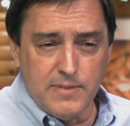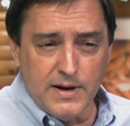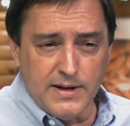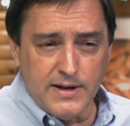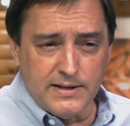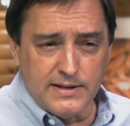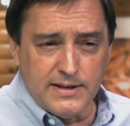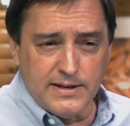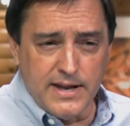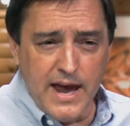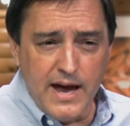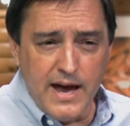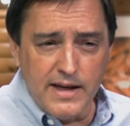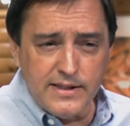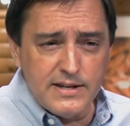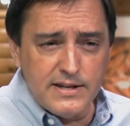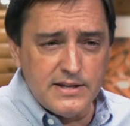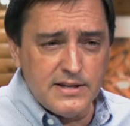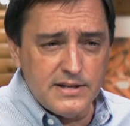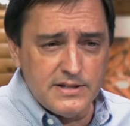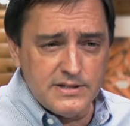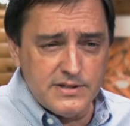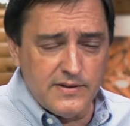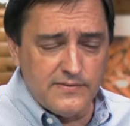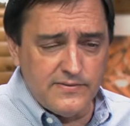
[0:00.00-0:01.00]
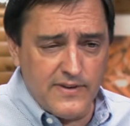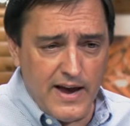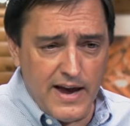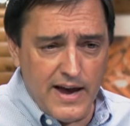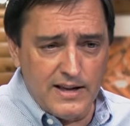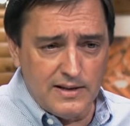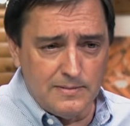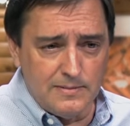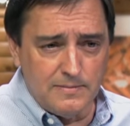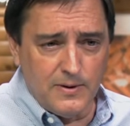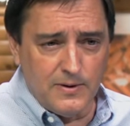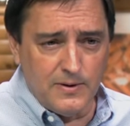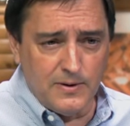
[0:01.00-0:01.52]
but now that it's
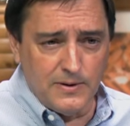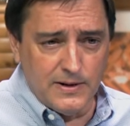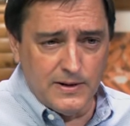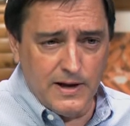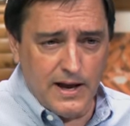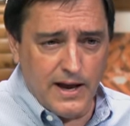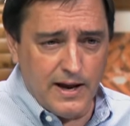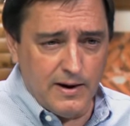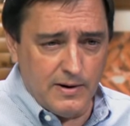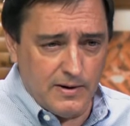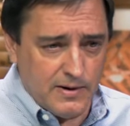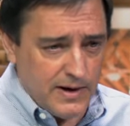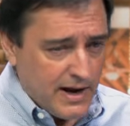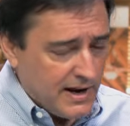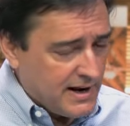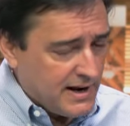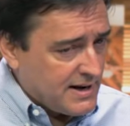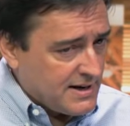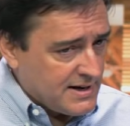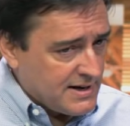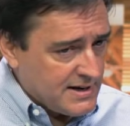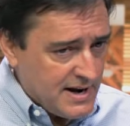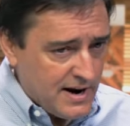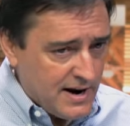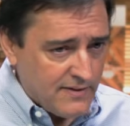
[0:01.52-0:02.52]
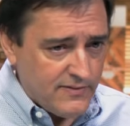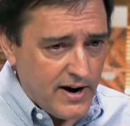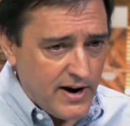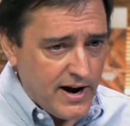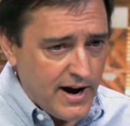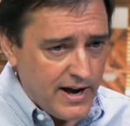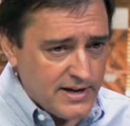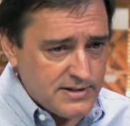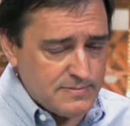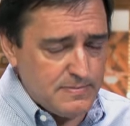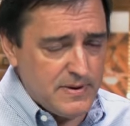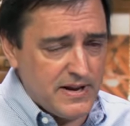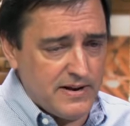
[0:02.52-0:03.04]
available, and it never
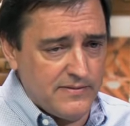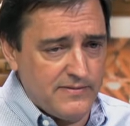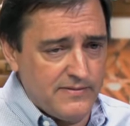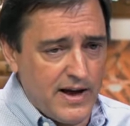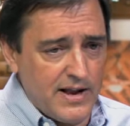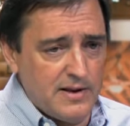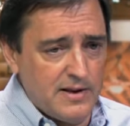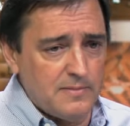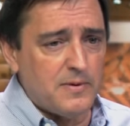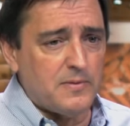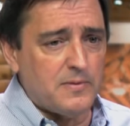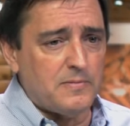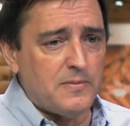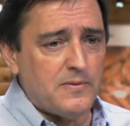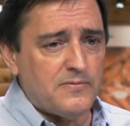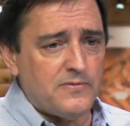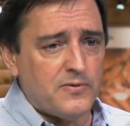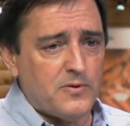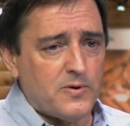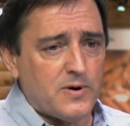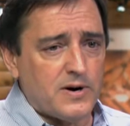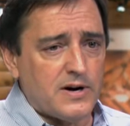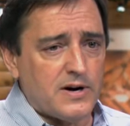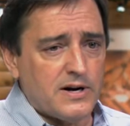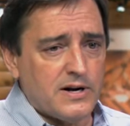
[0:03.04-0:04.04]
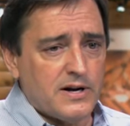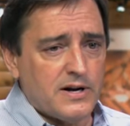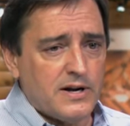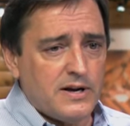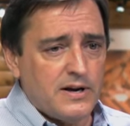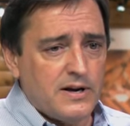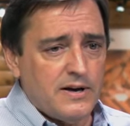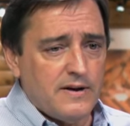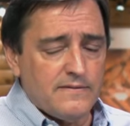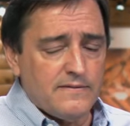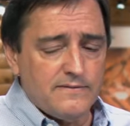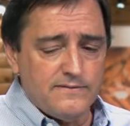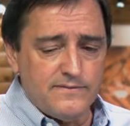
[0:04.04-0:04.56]
has been available before,
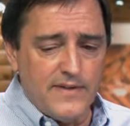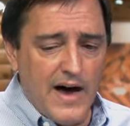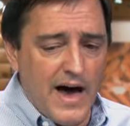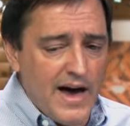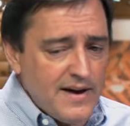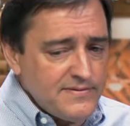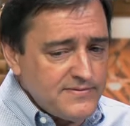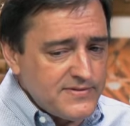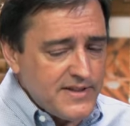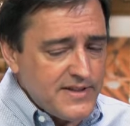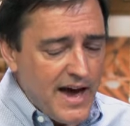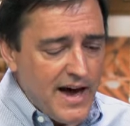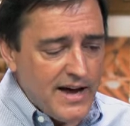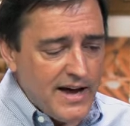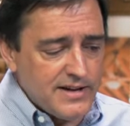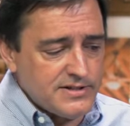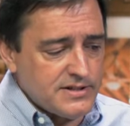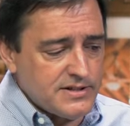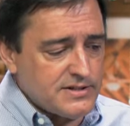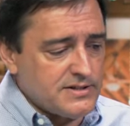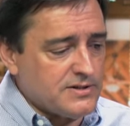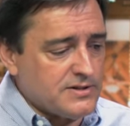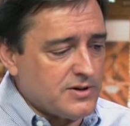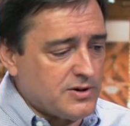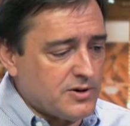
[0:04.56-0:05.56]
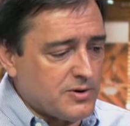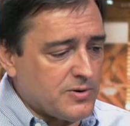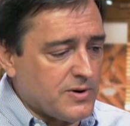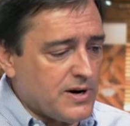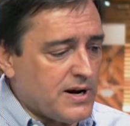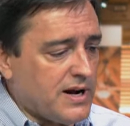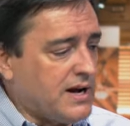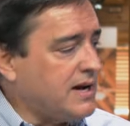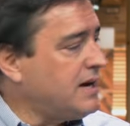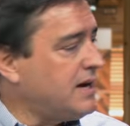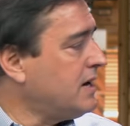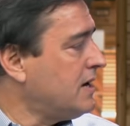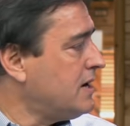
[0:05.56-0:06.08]
five thousand
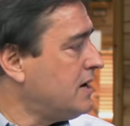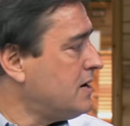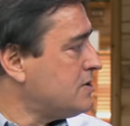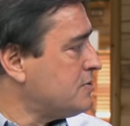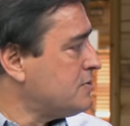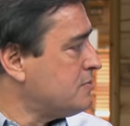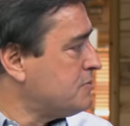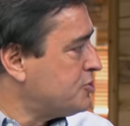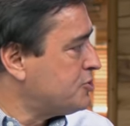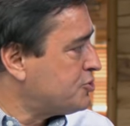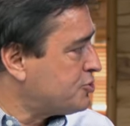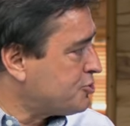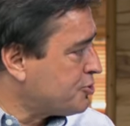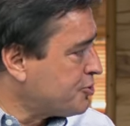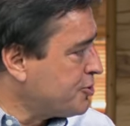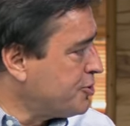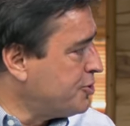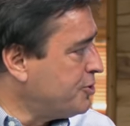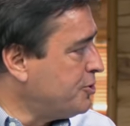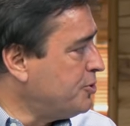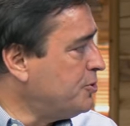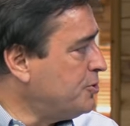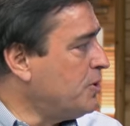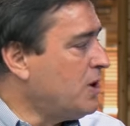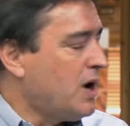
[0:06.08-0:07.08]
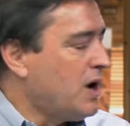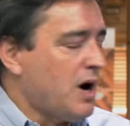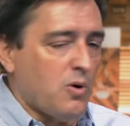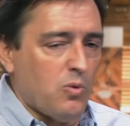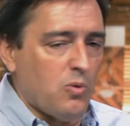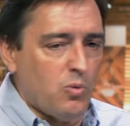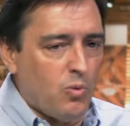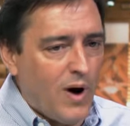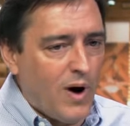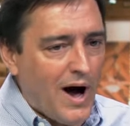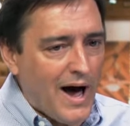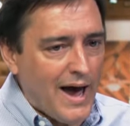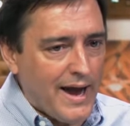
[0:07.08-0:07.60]
degree true
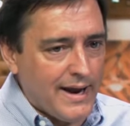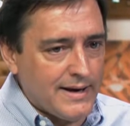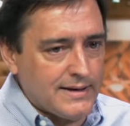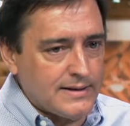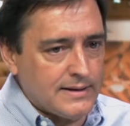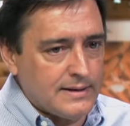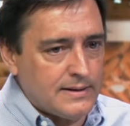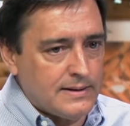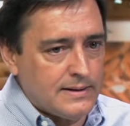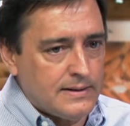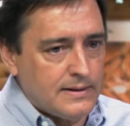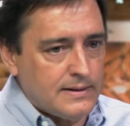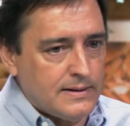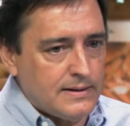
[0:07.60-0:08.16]
white,